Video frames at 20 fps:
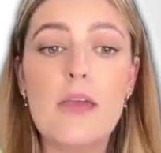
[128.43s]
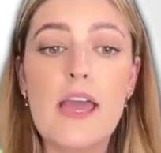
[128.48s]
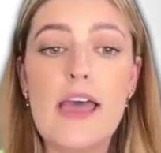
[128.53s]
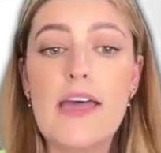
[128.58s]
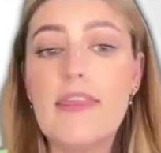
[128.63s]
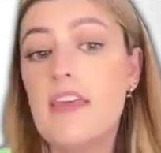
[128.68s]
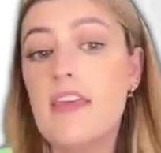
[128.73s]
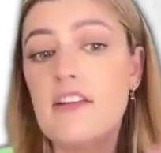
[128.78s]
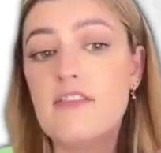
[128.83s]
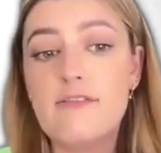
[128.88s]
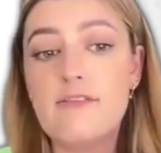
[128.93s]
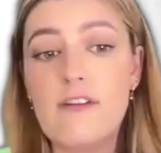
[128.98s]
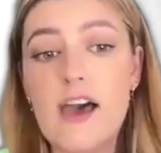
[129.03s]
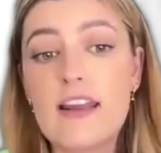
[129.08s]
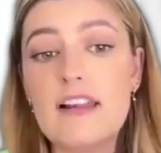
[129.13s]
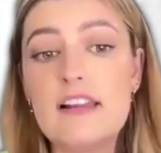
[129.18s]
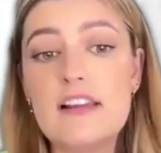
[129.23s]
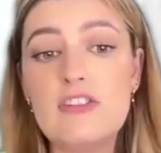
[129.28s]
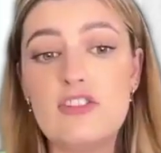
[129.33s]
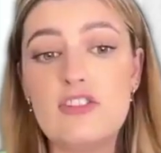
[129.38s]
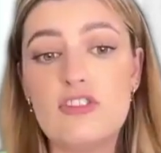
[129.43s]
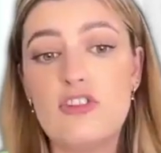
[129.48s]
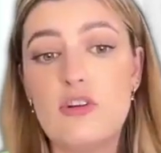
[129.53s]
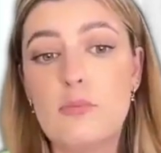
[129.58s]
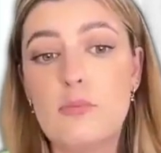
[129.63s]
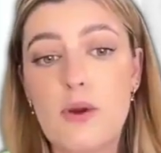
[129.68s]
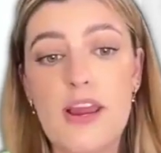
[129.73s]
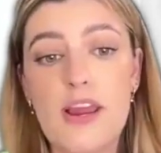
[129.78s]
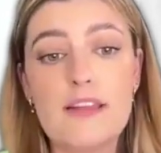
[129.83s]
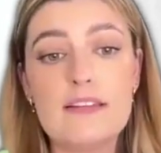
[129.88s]
And then finally, just your
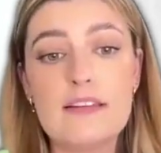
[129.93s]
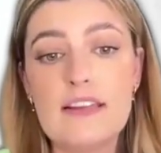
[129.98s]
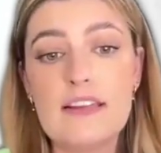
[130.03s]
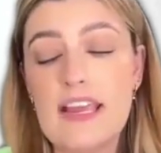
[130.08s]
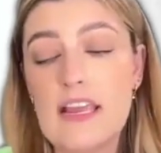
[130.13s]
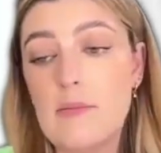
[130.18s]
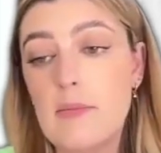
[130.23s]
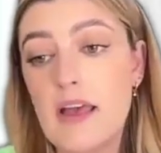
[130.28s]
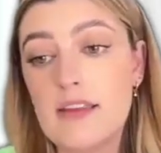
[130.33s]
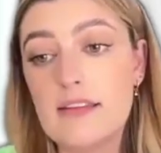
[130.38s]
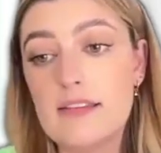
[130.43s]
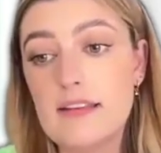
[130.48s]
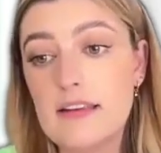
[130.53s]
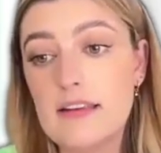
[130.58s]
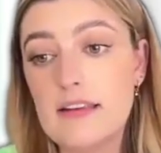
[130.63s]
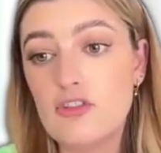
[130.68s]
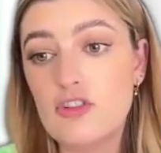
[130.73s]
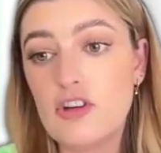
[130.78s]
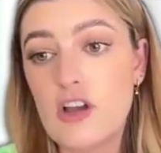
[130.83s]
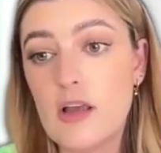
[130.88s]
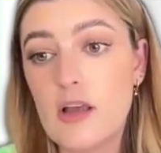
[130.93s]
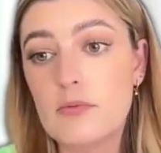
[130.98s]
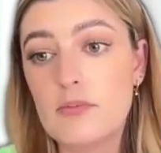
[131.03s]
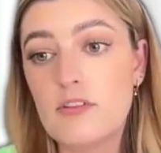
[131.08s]
branded email signature.